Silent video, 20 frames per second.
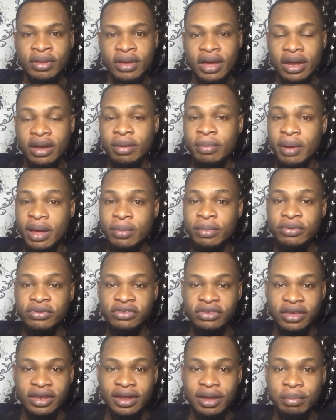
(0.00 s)
And the Bible
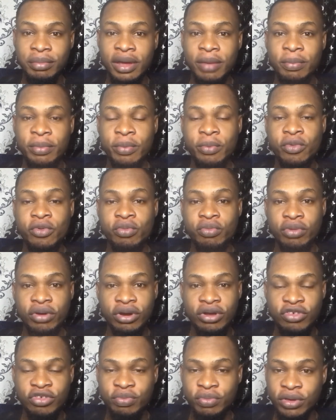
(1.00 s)
say that my people
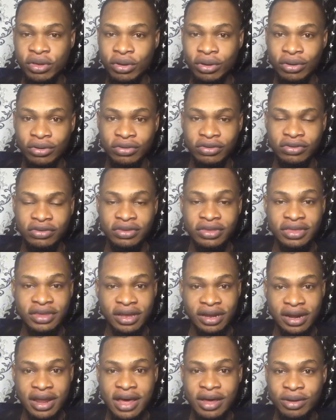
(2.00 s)
perish because they
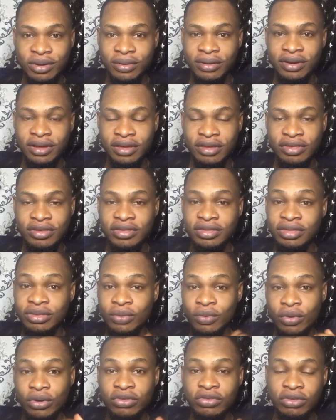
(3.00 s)
lack knowledge.
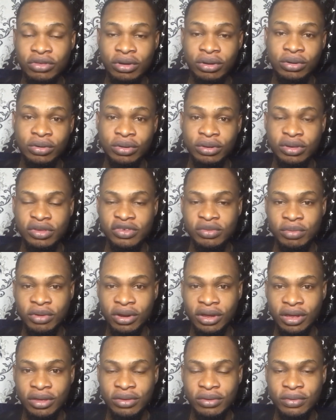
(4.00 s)
What you don't know is more
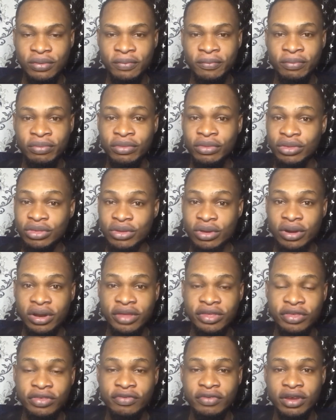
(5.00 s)
than you.
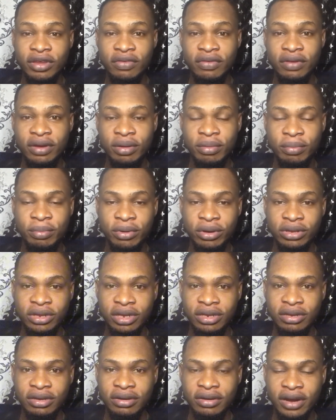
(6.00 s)
Knowledge is very, very
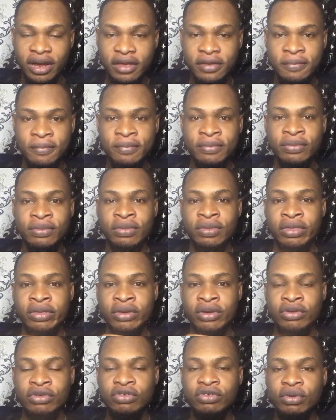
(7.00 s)
important, right?
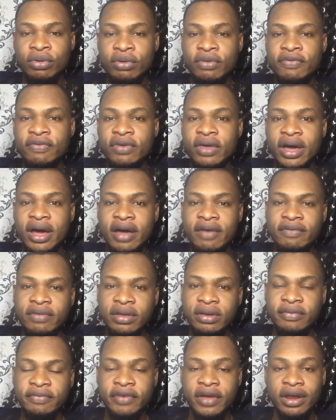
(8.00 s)
So if you're
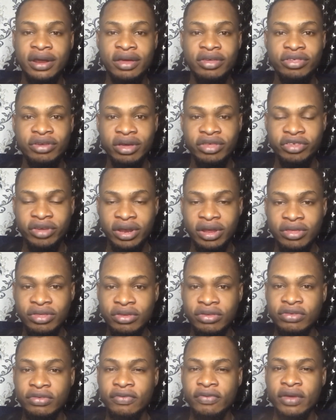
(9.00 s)
having financial
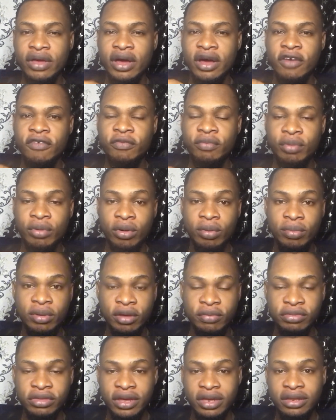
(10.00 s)
challenges, if you have
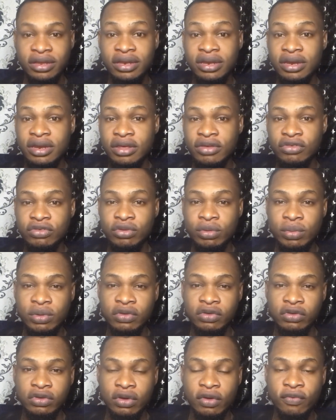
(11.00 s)
problem that needs to be
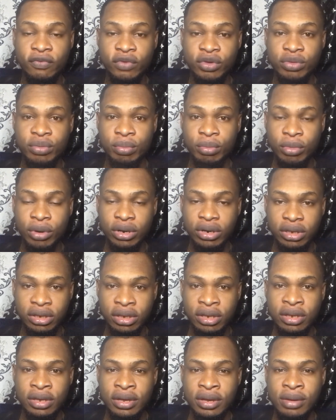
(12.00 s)
solved with money,
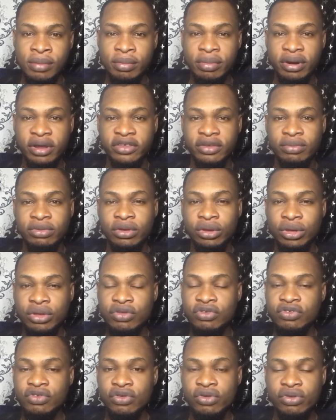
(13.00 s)
but as I'm
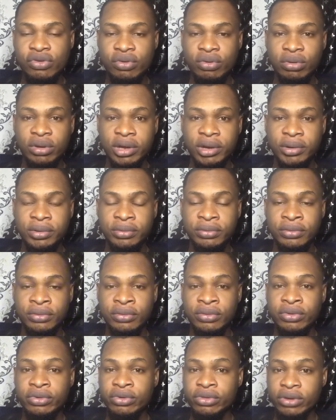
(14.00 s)
talking to you now,
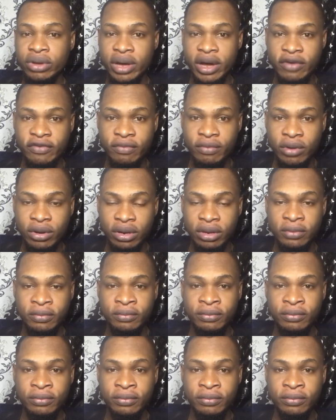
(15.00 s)
you don't have money,